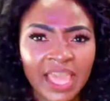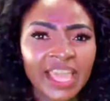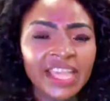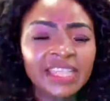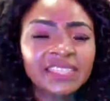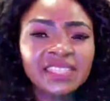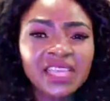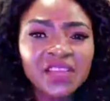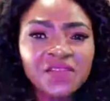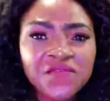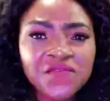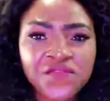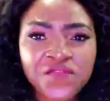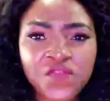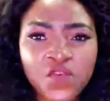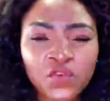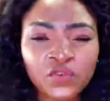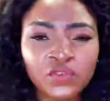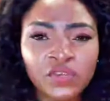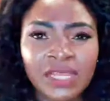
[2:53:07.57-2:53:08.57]
Is it
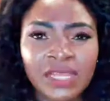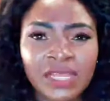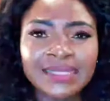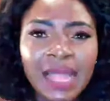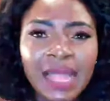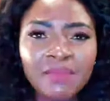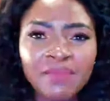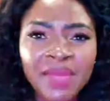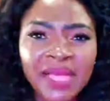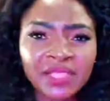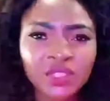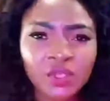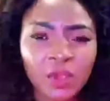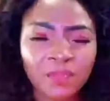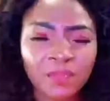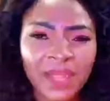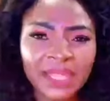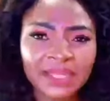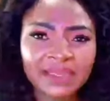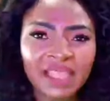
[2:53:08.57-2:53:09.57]
food that makes
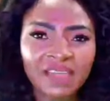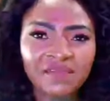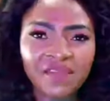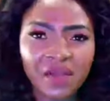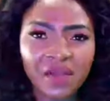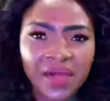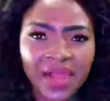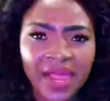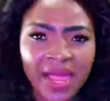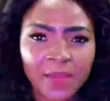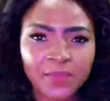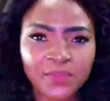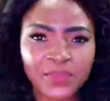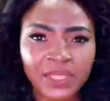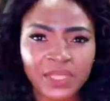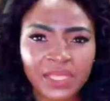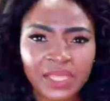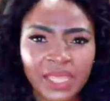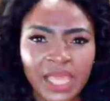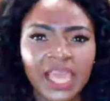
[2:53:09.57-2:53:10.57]
your partner very
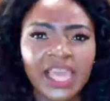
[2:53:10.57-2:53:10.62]
happy?